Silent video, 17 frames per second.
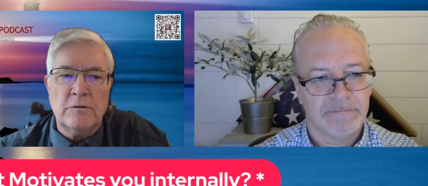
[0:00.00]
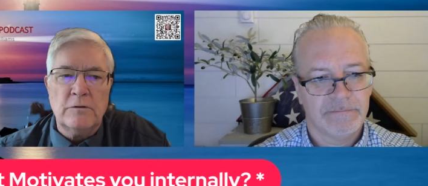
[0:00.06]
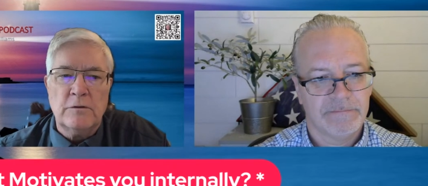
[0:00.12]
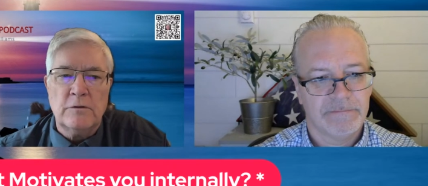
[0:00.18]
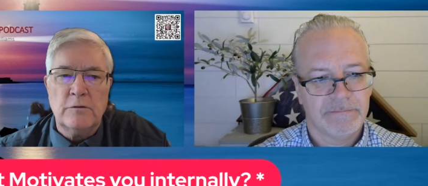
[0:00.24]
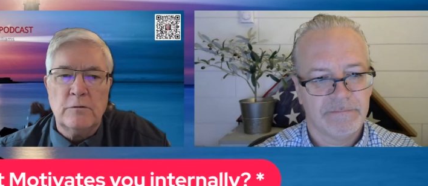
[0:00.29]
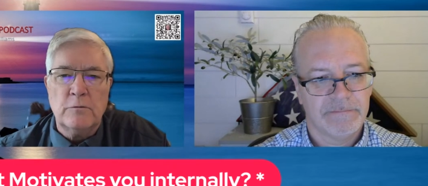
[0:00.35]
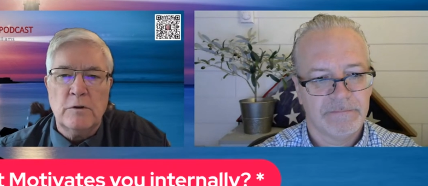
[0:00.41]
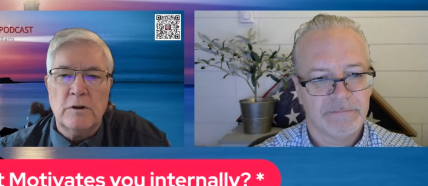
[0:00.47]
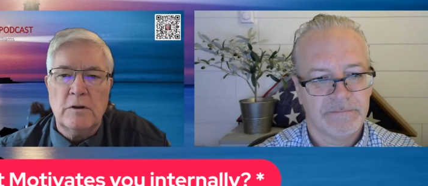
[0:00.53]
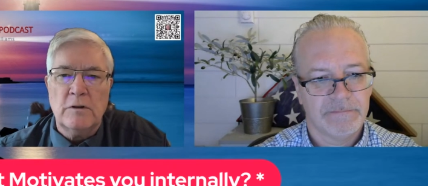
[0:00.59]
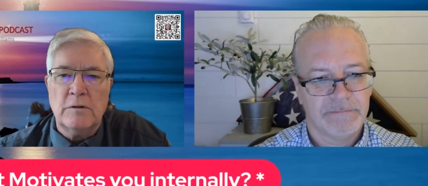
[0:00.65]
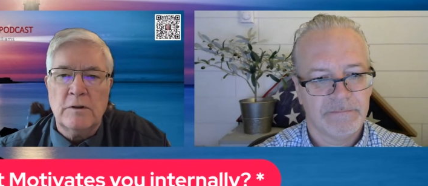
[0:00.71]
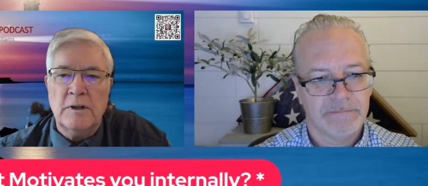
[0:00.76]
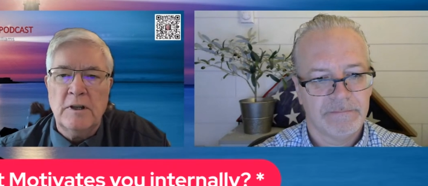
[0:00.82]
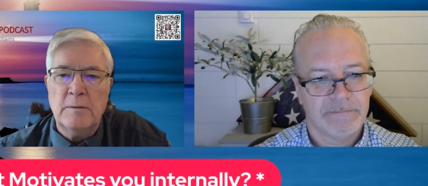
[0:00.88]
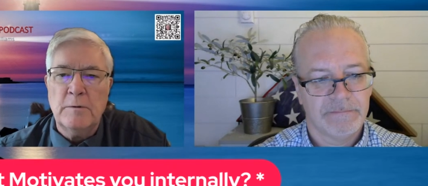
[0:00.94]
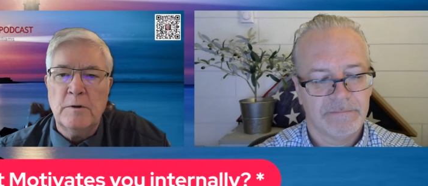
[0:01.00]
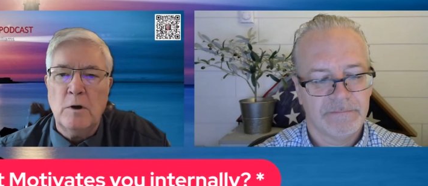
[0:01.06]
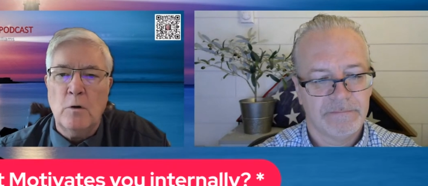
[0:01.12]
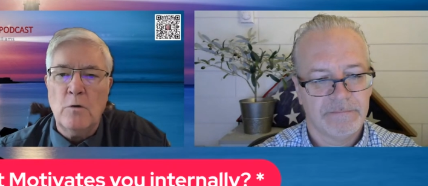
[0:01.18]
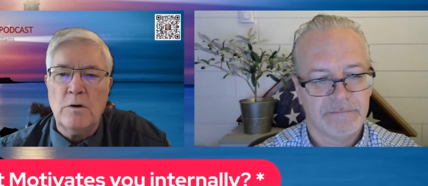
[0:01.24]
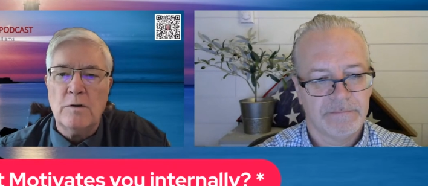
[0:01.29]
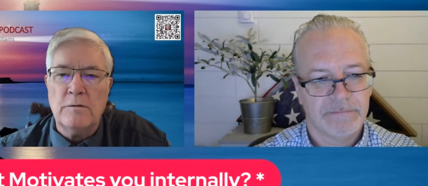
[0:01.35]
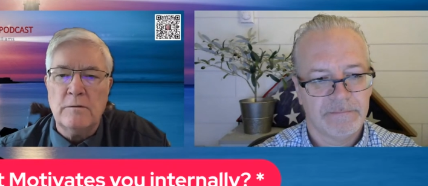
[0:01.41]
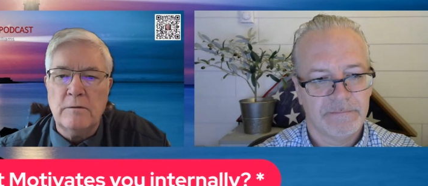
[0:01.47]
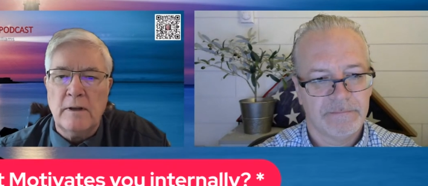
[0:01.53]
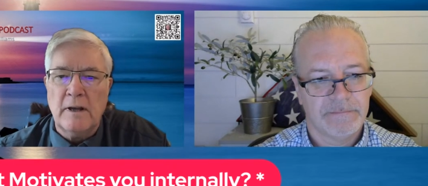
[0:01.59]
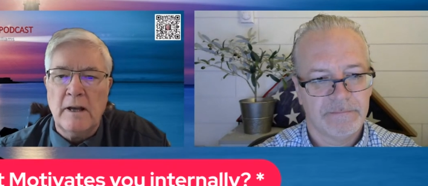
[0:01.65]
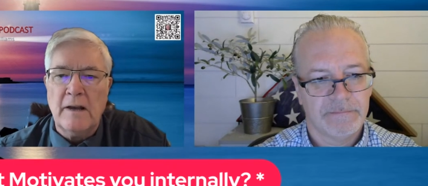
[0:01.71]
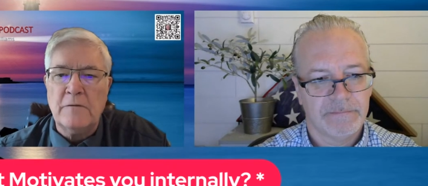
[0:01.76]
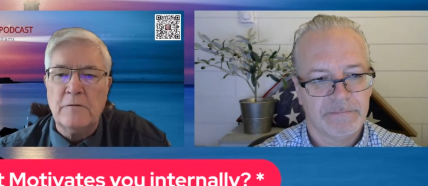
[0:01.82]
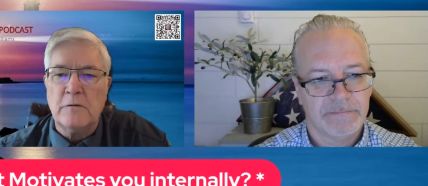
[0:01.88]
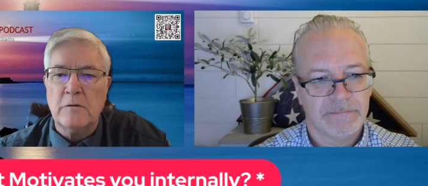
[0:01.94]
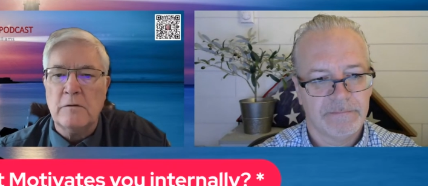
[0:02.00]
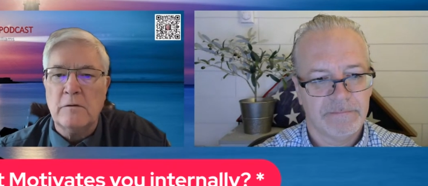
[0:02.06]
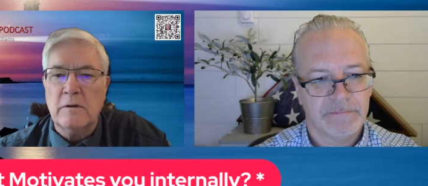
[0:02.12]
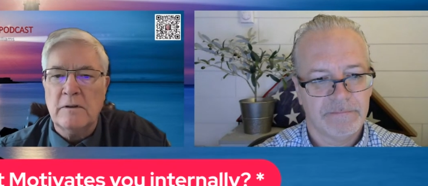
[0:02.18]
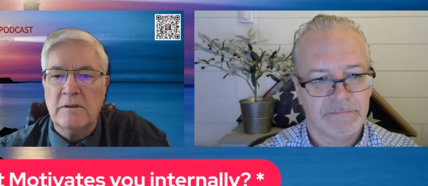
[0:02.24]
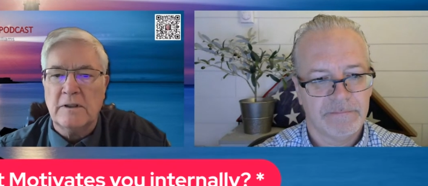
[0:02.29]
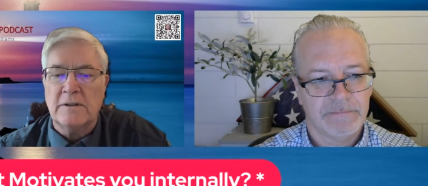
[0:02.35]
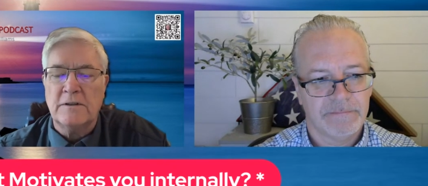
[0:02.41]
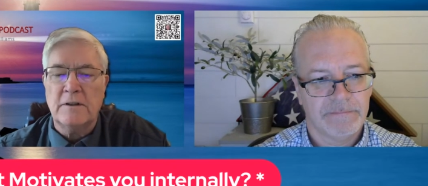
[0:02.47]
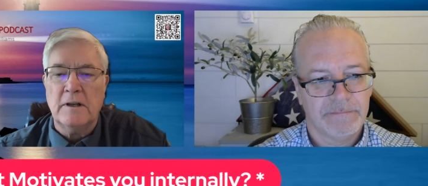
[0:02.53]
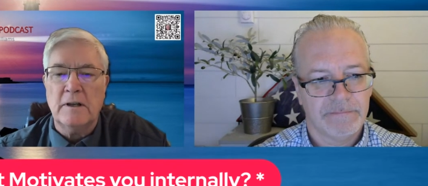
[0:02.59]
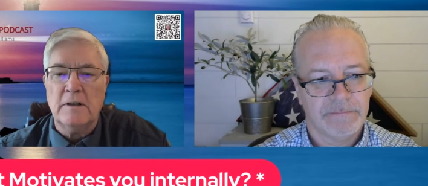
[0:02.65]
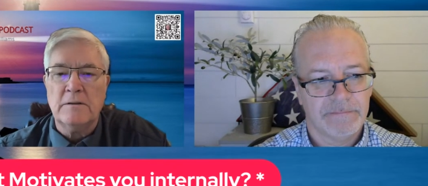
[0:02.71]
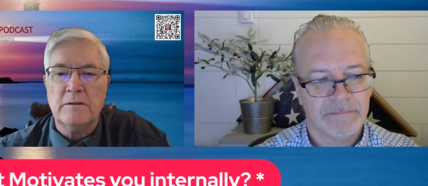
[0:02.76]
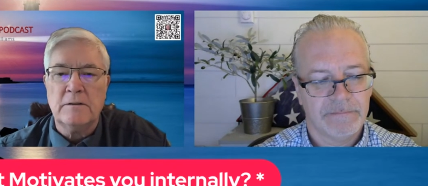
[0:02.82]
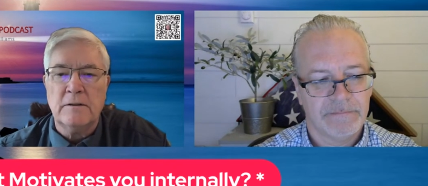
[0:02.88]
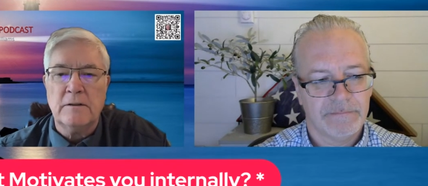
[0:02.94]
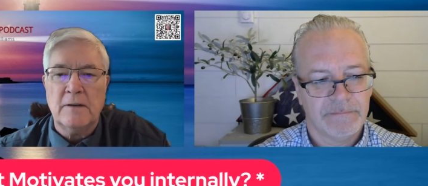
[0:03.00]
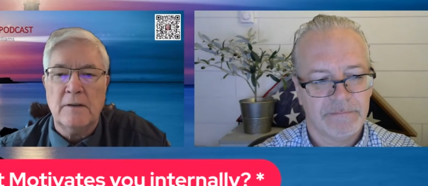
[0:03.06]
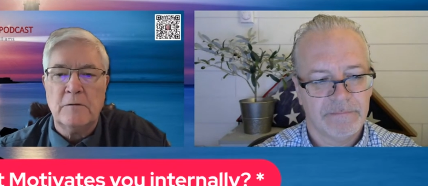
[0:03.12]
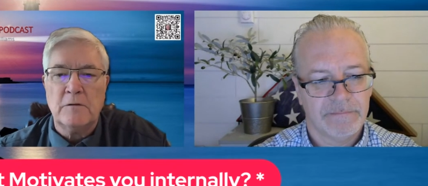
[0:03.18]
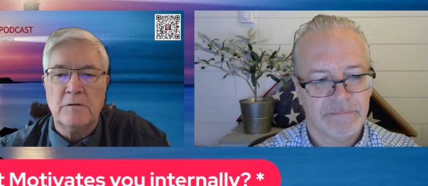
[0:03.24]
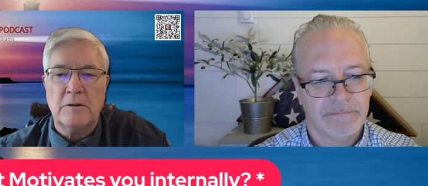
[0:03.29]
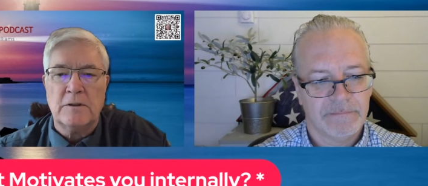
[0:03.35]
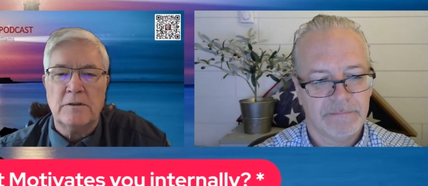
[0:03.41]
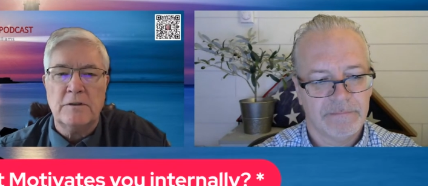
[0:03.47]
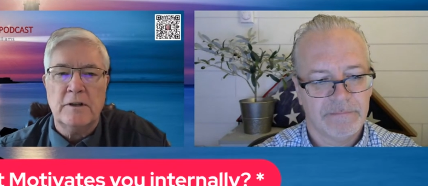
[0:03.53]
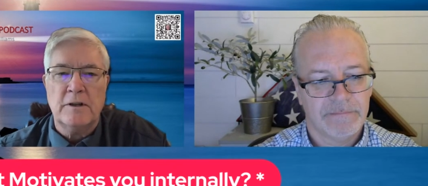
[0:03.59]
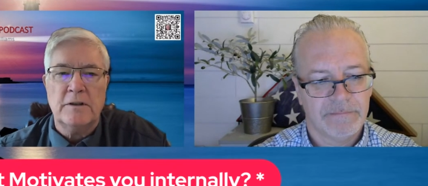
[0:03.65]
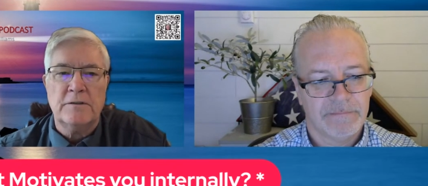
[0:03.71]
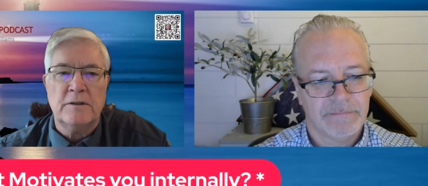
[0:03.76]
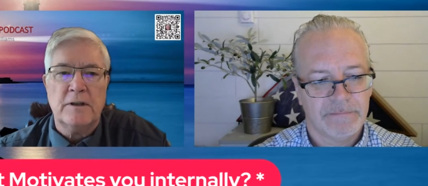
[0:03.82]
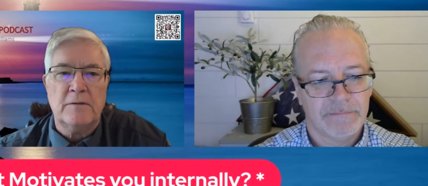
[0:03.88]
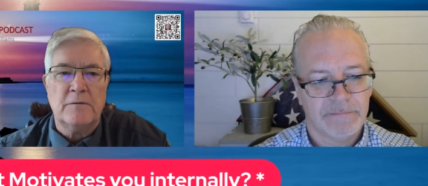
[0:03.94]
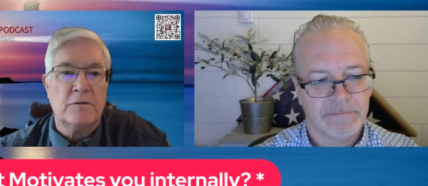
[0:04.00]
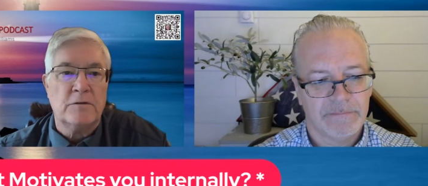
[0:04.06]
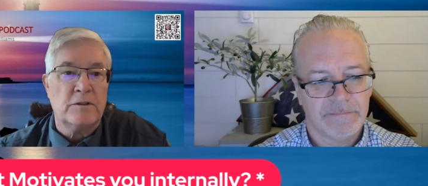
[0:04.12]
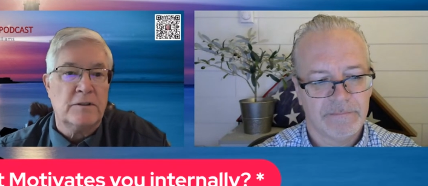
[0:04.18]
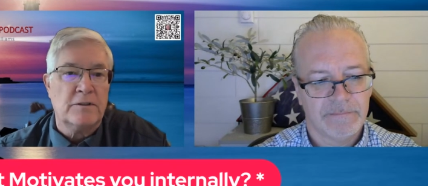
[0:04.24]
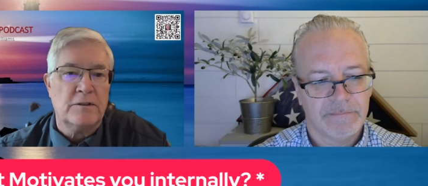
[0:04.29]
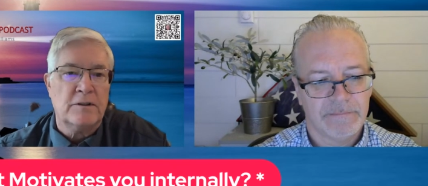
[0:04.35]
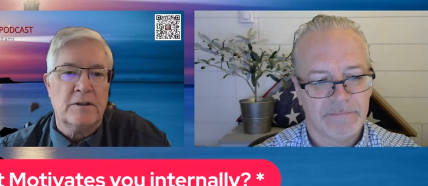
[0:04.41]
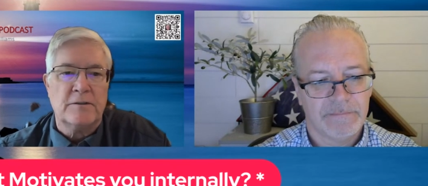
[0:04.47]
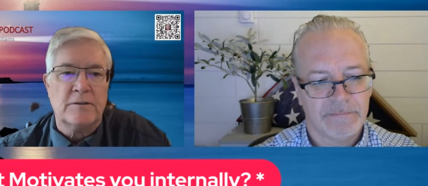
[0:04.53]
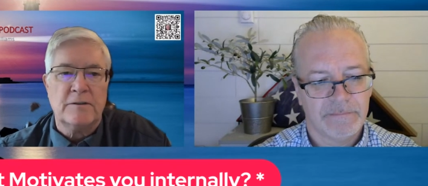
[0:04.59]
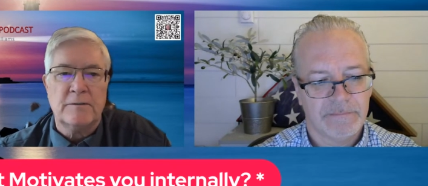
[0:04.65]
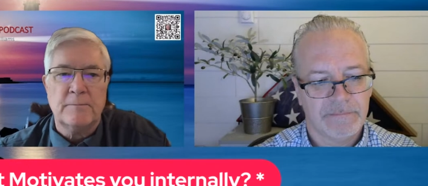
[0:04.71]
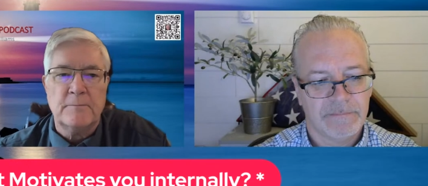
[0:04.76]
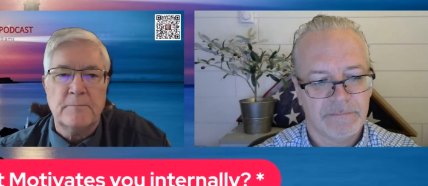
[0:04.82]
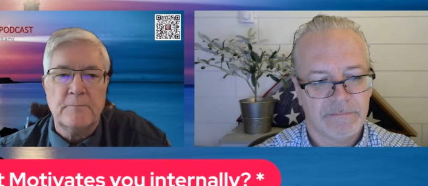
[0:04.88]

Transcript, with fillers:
Speaker 1: to uh, keep going after success, after success, after success.